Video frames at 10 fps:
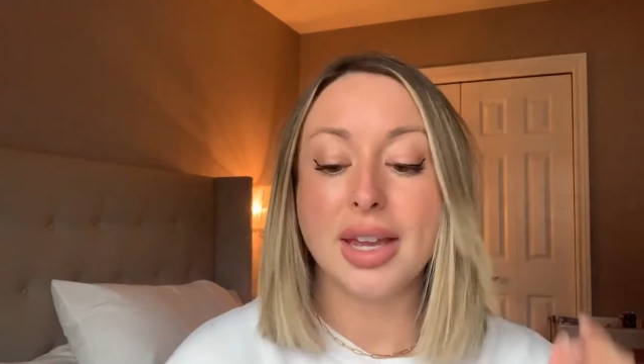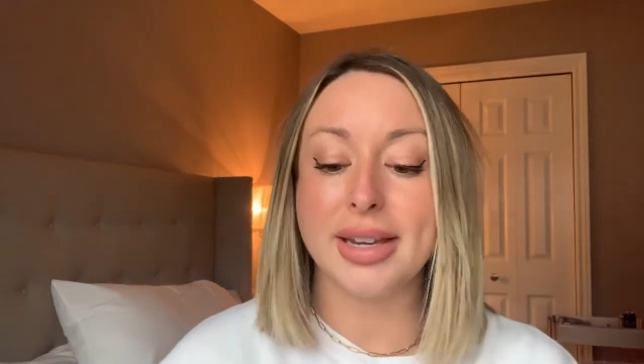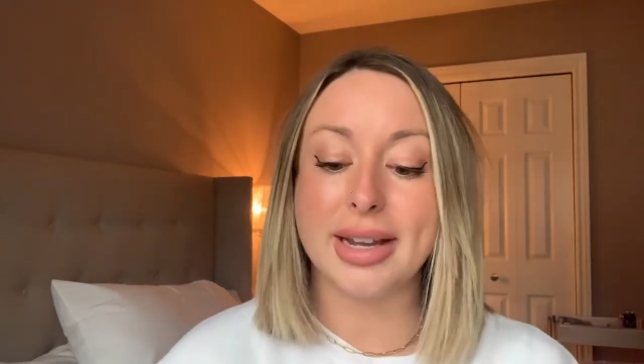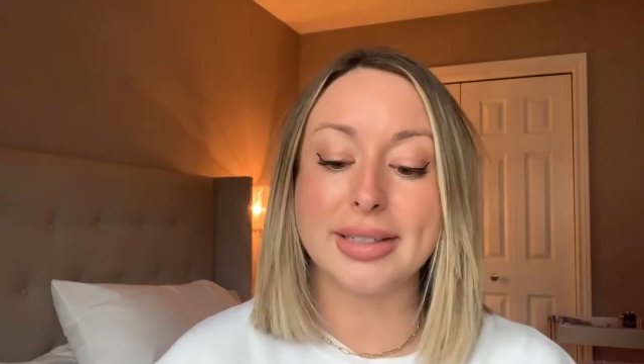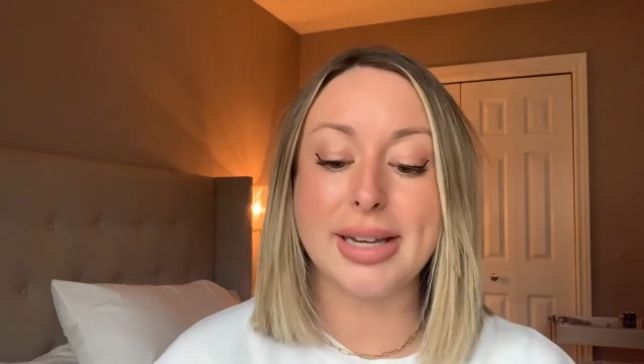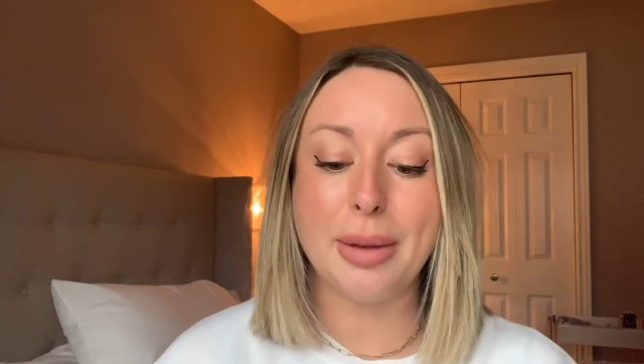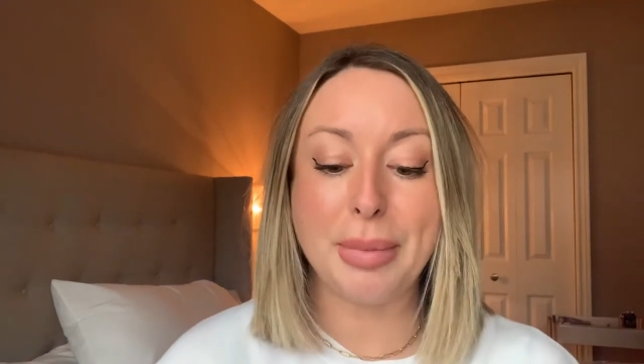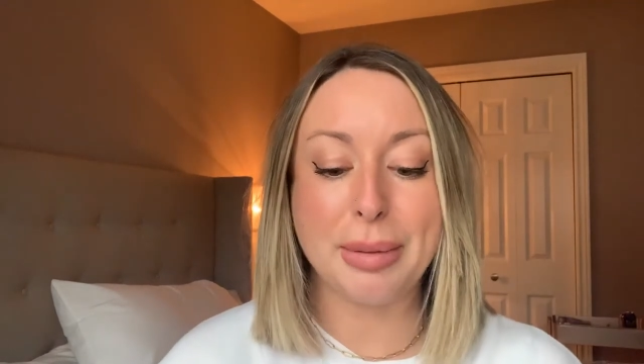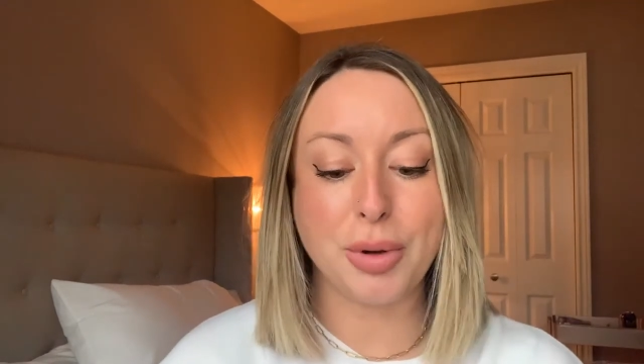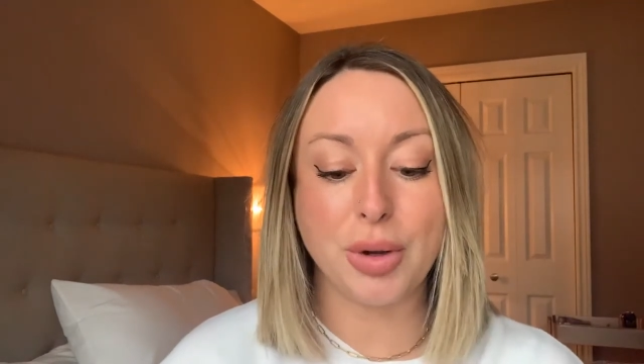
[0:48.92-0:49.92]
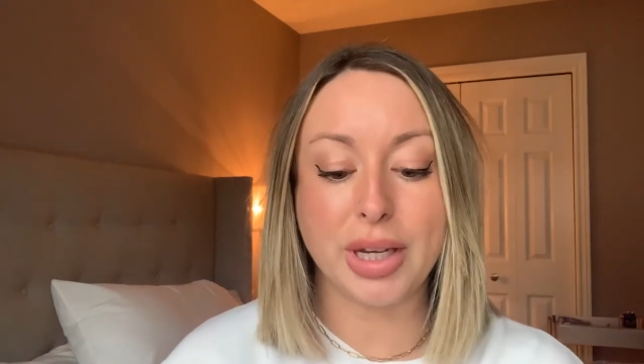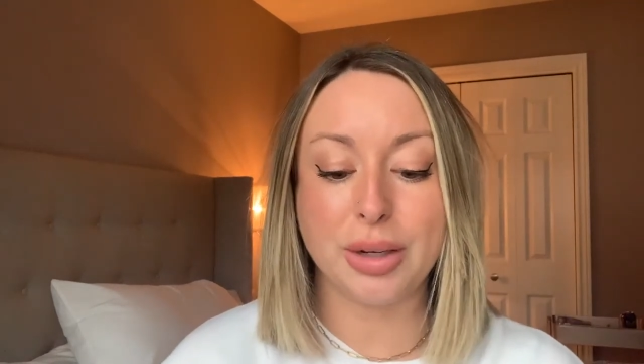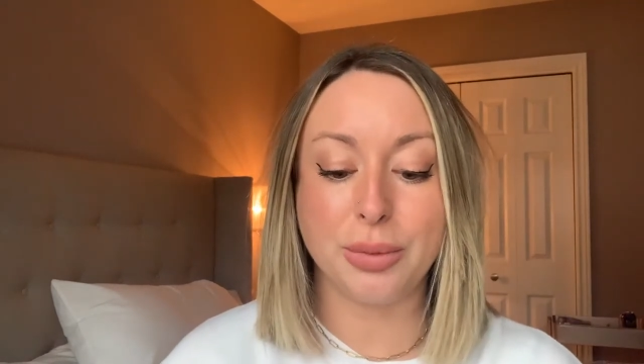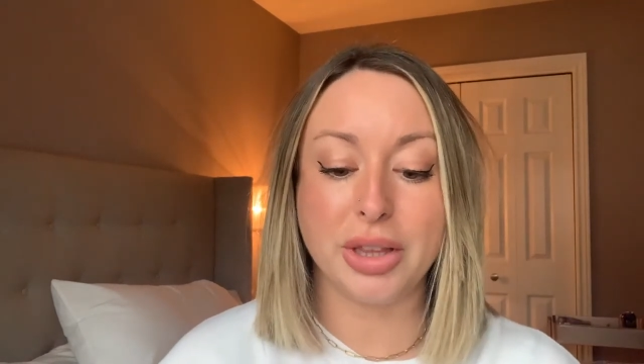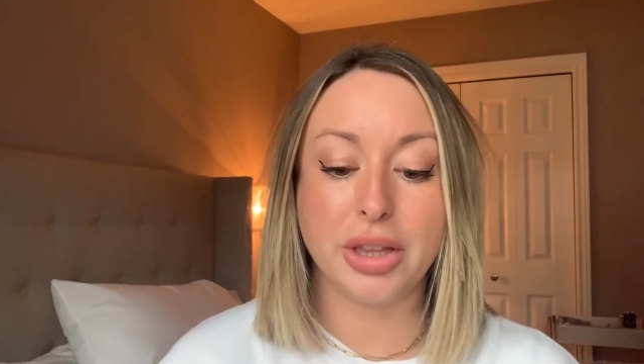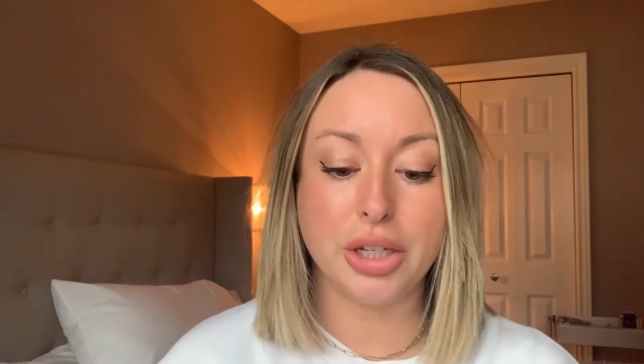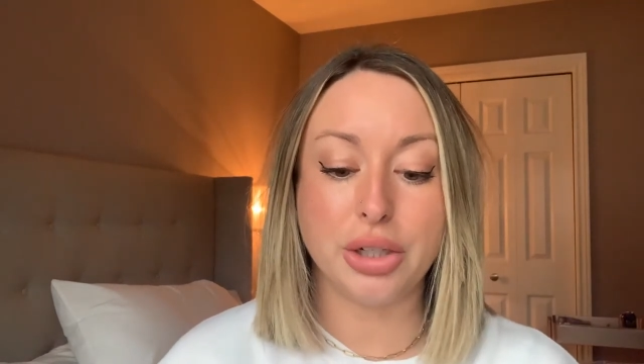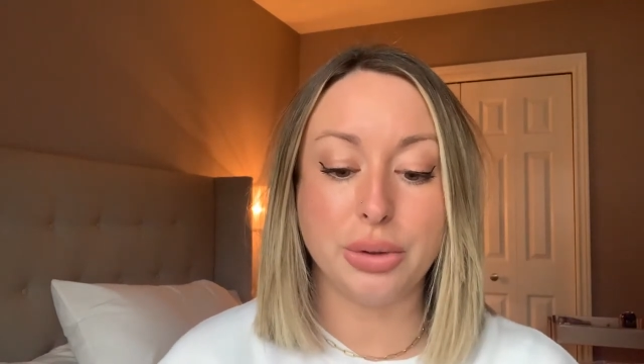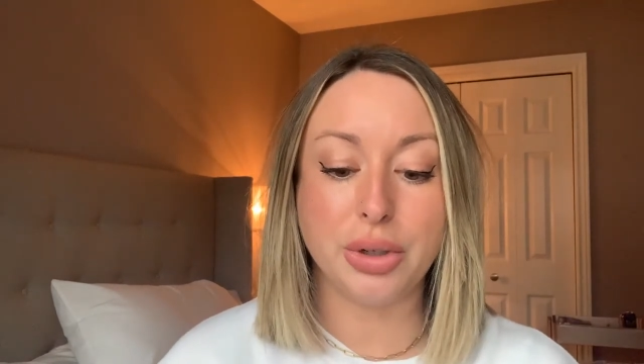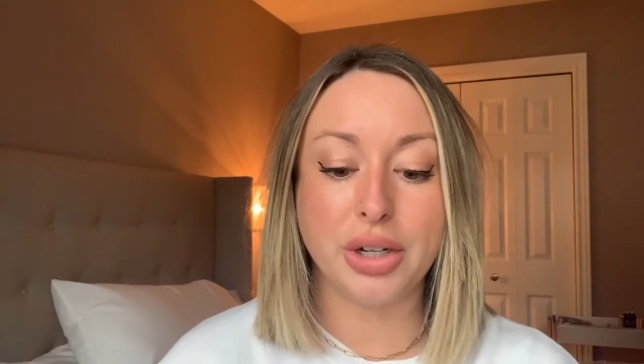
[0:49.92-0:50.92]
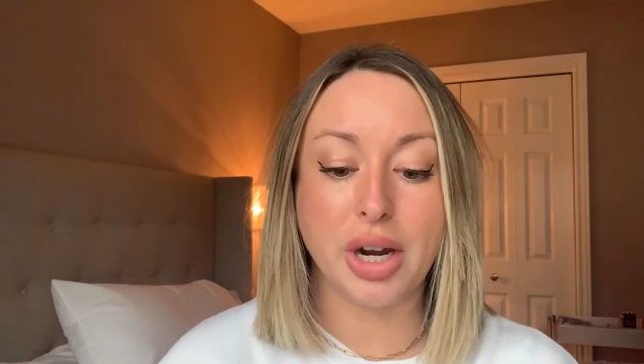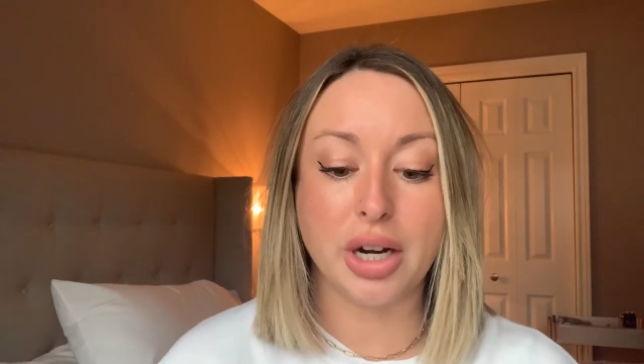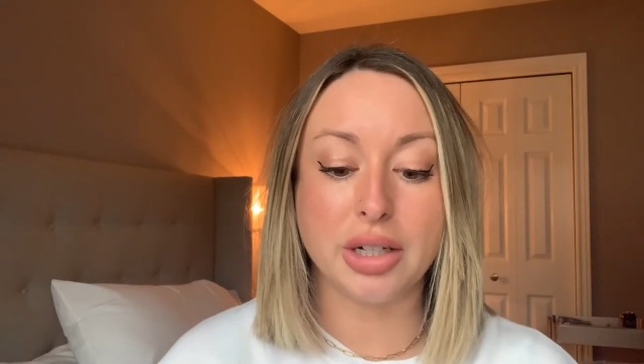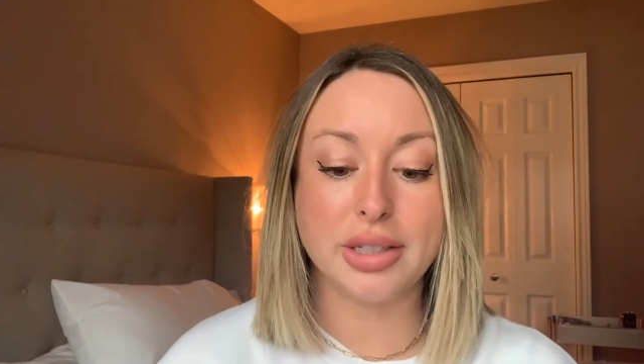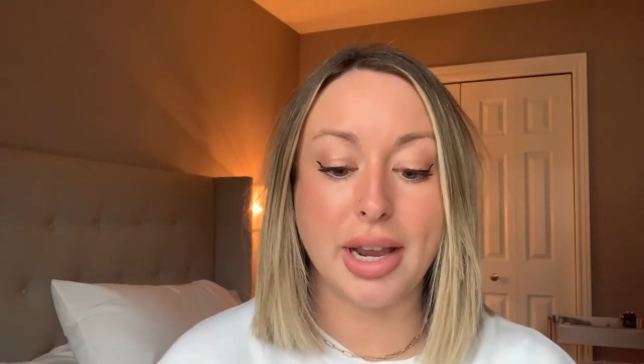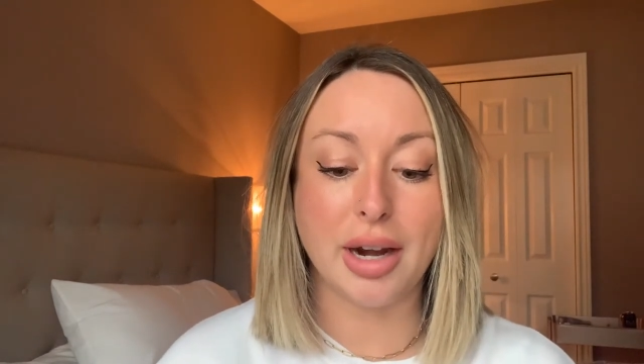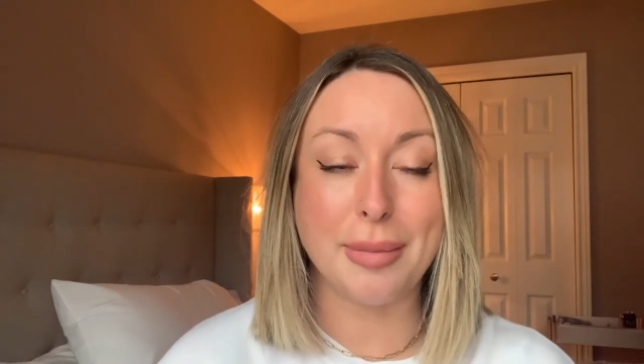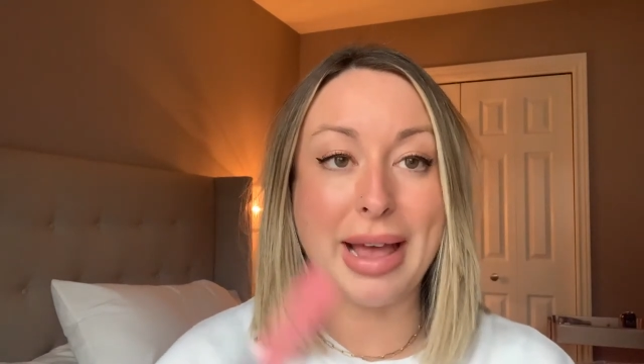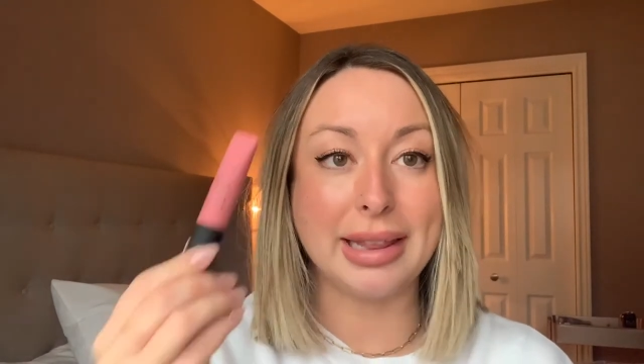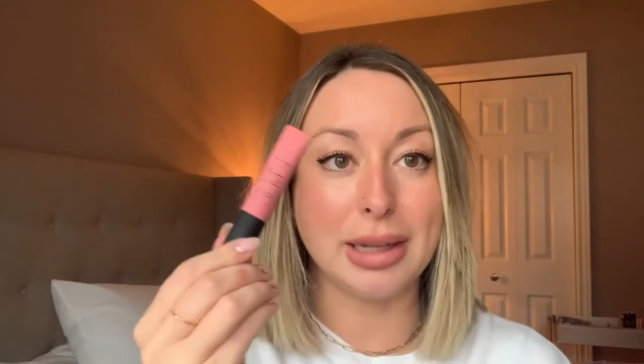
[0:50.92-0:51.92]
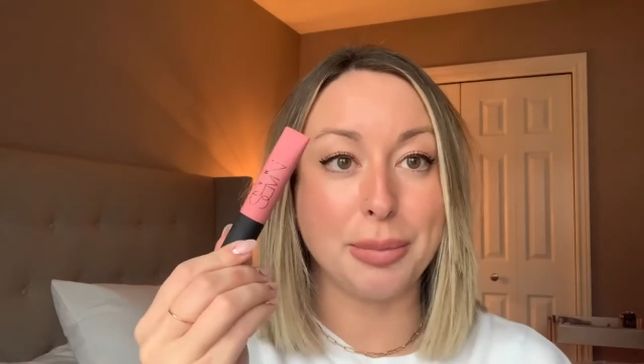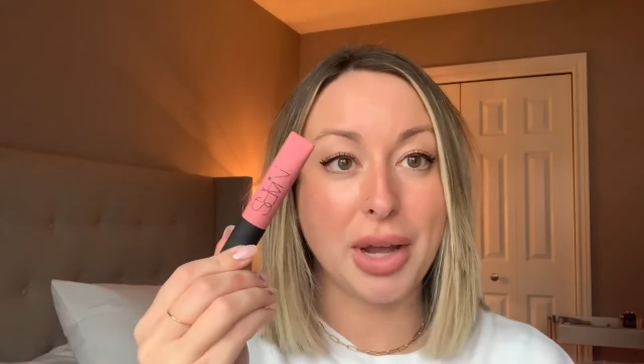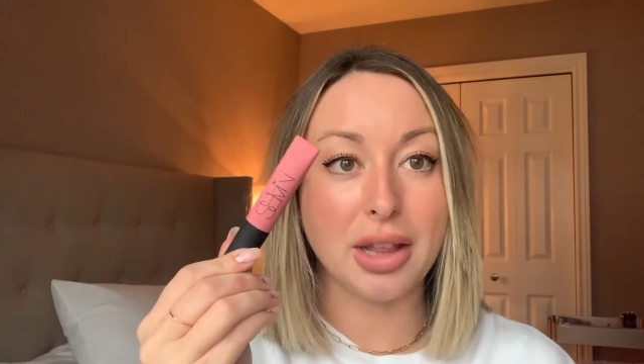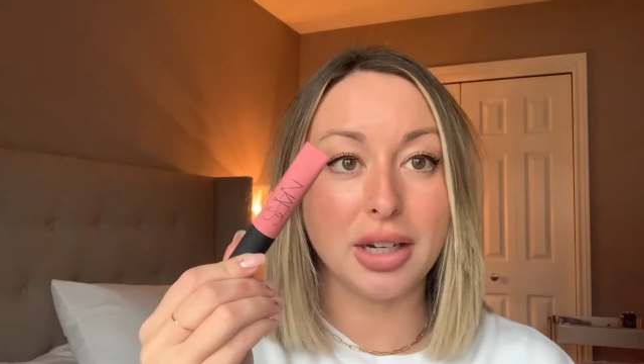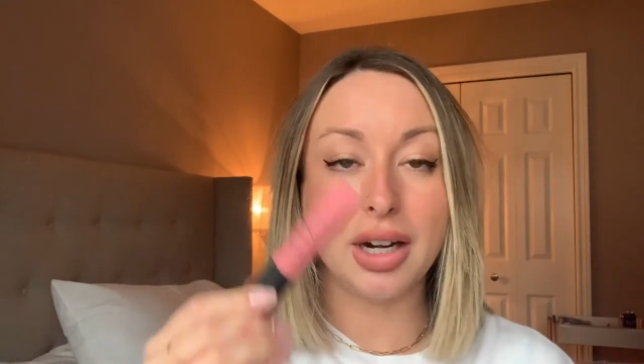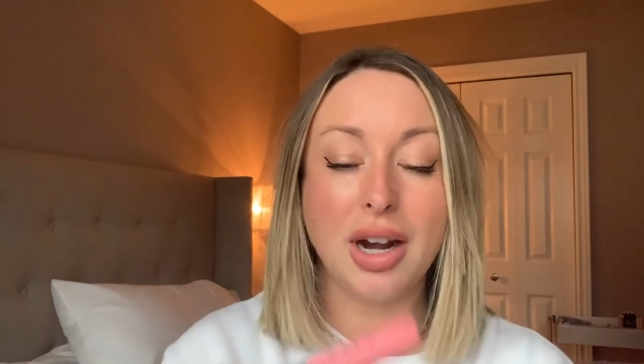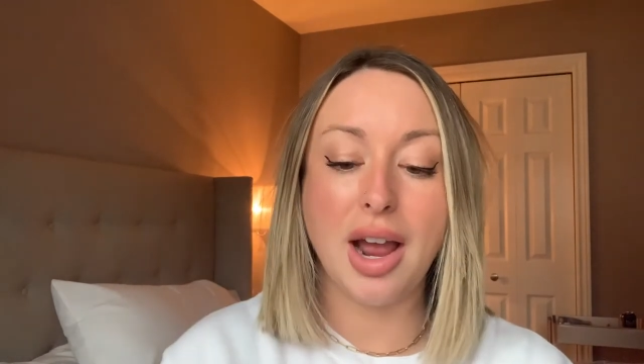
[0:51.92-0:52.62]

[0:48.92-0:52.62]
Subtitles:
Next up, I'm going in with the new NARS Air Matte Lip Color.